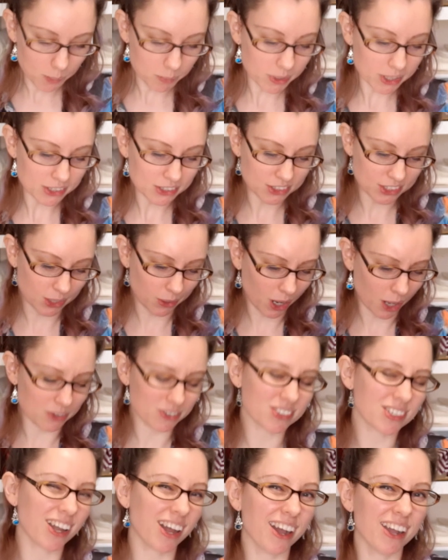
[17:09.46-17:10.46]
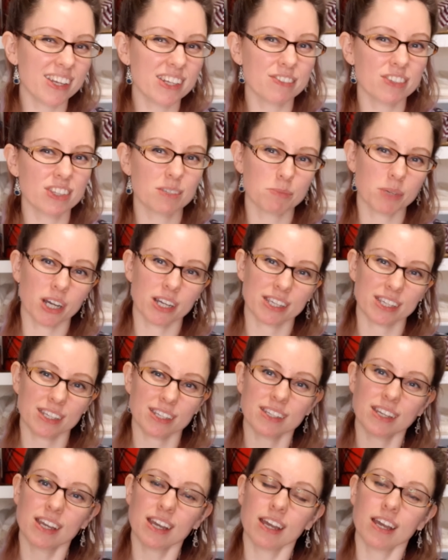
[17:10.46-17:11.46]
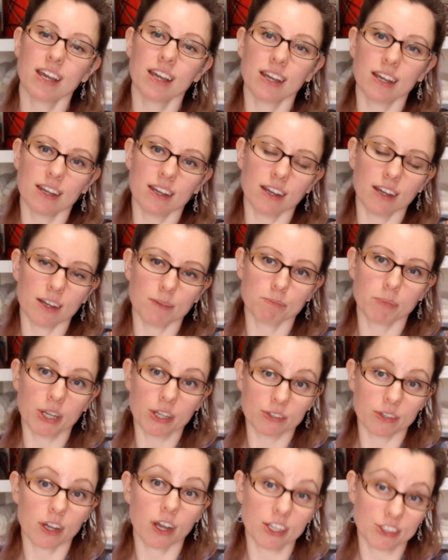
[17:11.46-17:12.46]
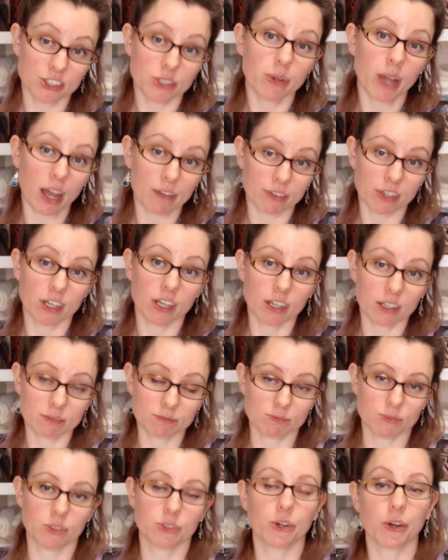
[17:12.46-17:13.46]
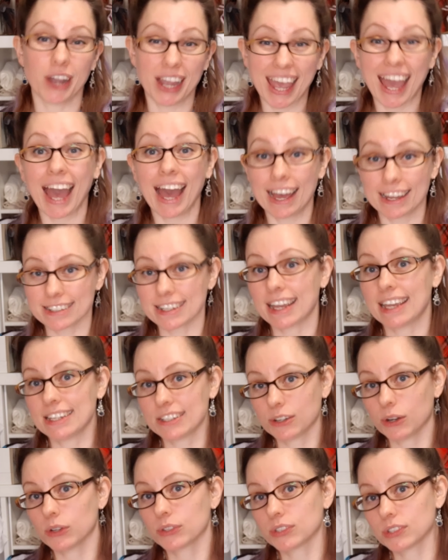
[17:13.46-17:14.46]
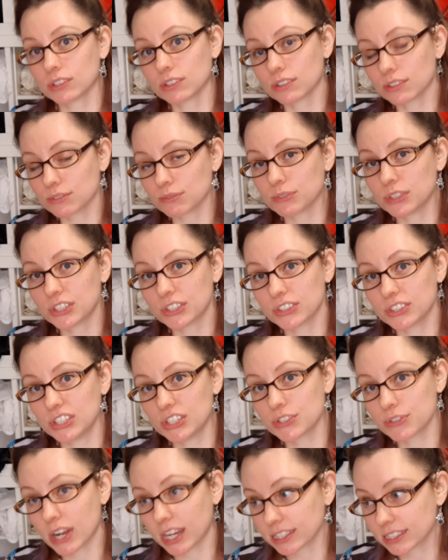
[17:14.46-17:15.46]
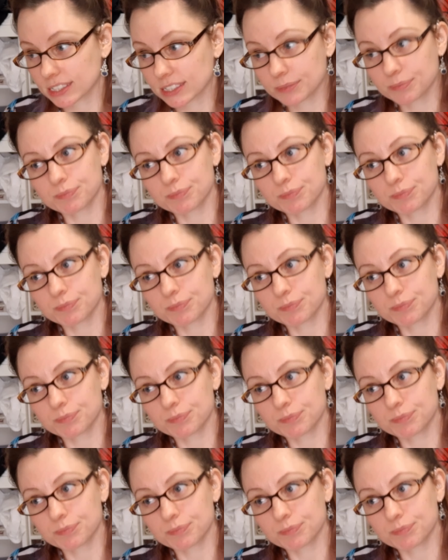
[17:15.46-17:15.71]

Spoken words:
So I was kind of in the market. I had a cotton Regency dress.